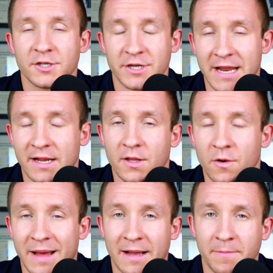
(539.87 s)
Genetic
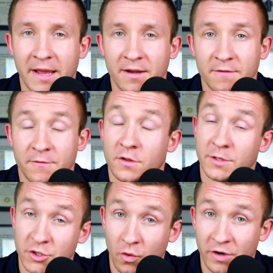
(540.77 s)
low back pain for the
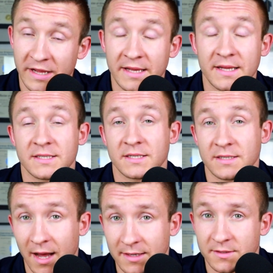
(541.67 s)
majority is
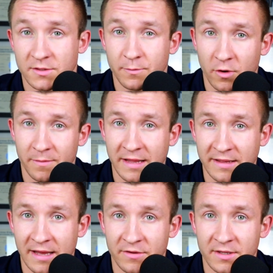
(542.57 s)
not supported by
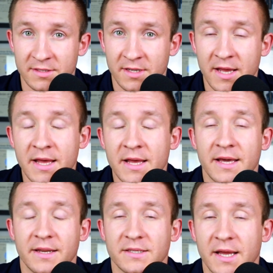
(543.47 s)
the evidence.
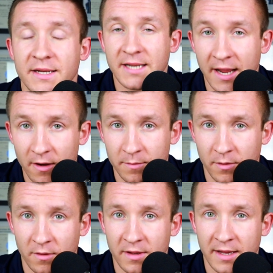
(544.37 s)
It is
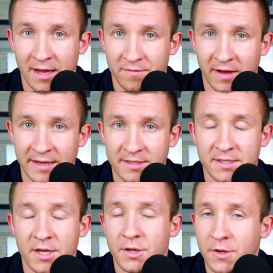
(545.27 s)
terrible
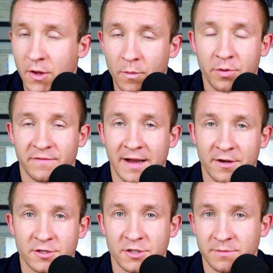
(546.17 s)
advice. No
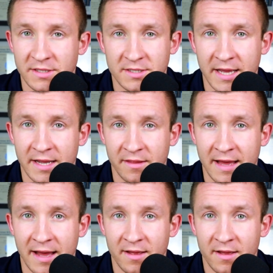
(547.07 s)
provider should be saying
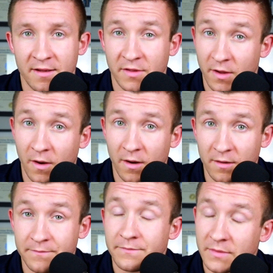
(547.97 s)
that. If they
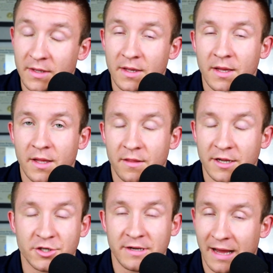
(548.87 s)
are,
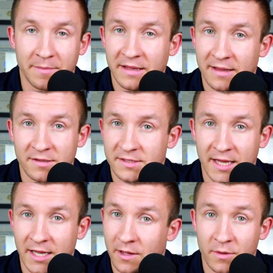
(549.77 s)
they should not be allowed to
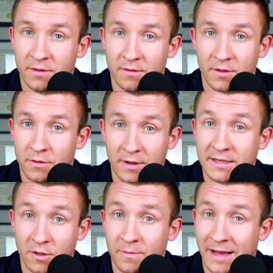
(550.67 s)
say to anyone who
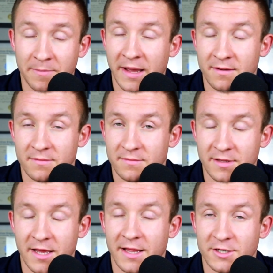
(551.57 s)
has low back pain.
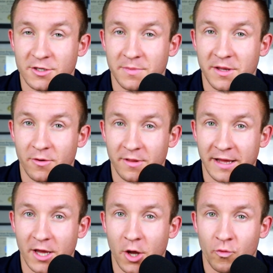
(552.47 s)
That should be
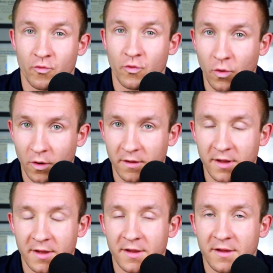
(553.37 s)
like a rule
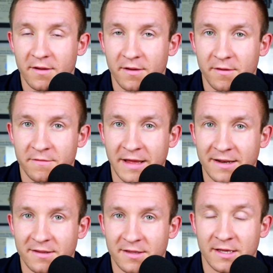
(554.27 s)
uh,
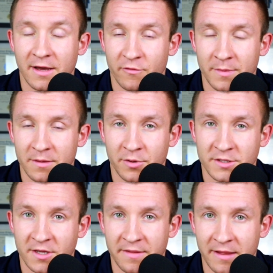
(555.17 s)
that the government
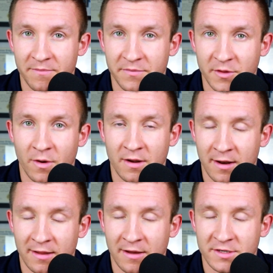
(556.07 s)
puts on them. You are
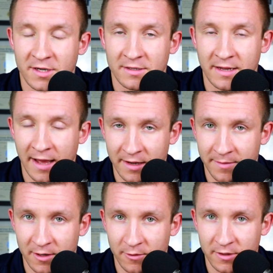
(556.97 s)
not allowed to talk to
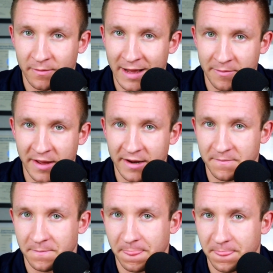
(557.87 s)
anybody with low back pain.
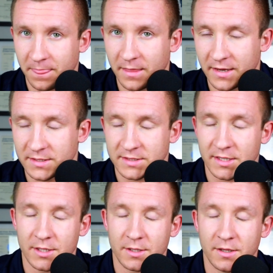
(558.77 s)
It is